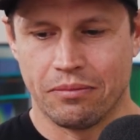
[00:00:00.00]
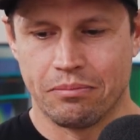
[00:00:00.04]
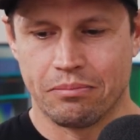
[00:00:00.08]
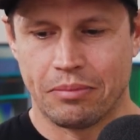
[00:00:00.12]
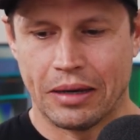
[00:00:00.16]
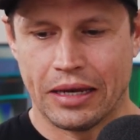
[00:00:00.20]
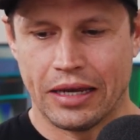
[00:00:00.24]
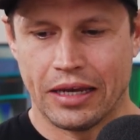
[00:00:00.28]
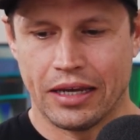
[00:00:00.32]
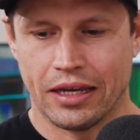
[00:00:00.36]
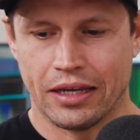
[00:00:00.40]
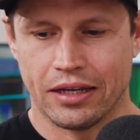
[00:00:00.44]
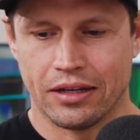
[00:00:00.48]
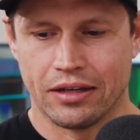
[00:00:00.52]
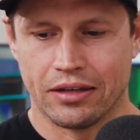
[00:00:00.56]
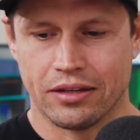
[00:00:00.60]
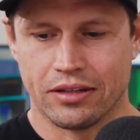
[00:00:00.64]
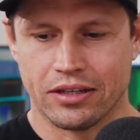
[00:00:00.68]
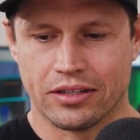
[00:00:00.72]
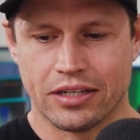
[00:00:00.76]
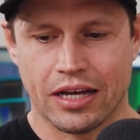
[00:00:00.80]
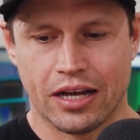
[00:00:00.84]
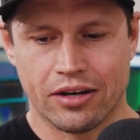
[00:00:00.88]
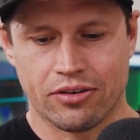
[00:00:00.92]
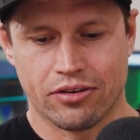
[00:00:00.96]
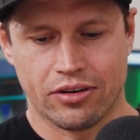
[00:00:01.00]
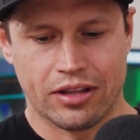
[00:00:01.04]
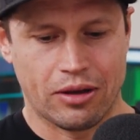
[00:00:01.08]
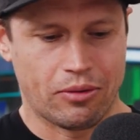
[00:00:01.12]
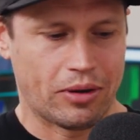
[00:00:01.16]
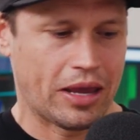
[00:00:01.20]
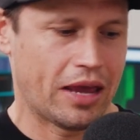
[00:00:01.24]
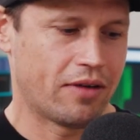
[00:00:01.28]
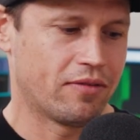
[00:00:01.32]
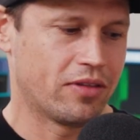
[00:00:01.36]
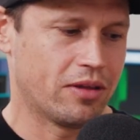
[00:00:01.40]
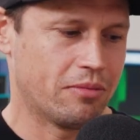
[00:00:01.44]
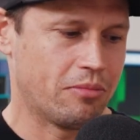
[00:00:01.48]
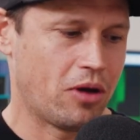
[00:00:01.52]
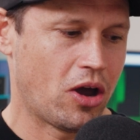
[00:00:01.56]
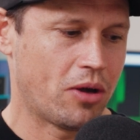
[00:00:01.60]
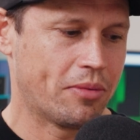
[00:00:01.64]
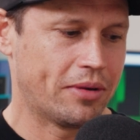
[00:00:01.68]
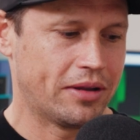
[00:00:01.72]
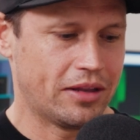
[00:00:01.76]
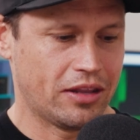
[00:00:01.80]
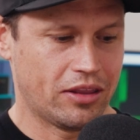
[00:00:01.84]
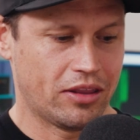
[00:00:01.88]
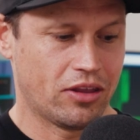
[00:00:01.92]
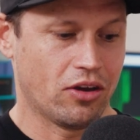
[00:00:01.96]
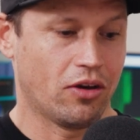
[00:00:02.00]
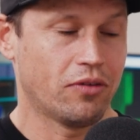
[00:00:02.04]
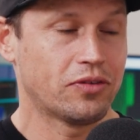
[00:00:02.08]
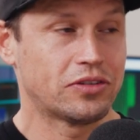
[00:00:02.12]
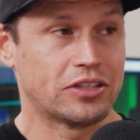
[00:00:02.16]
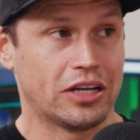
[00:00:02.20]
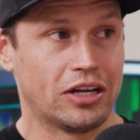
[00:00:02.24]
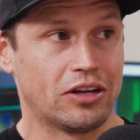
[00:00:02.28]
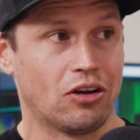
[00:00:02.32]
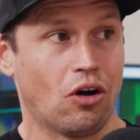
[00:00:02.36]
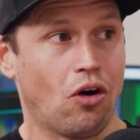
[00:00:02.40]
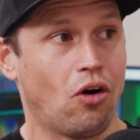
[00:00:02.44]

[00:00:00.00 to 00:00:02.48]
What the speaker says: being the Tundra that we have at the moment and the offset